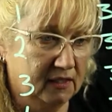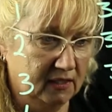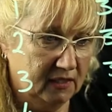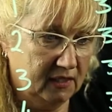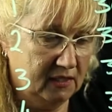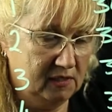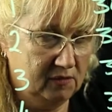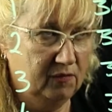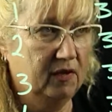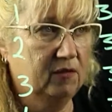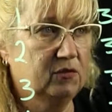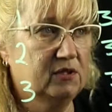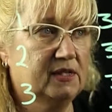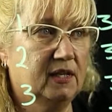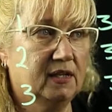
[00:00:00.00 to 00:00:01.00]
these 5
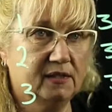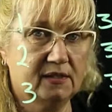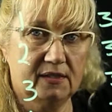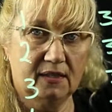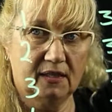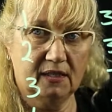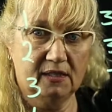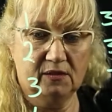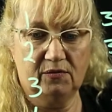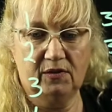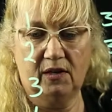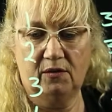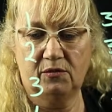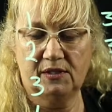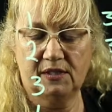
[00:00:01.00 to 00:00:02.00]
results, these
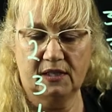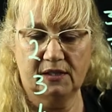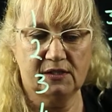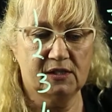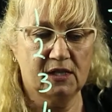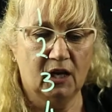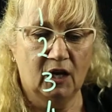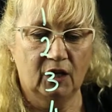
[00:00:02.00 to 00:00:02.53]
5 results.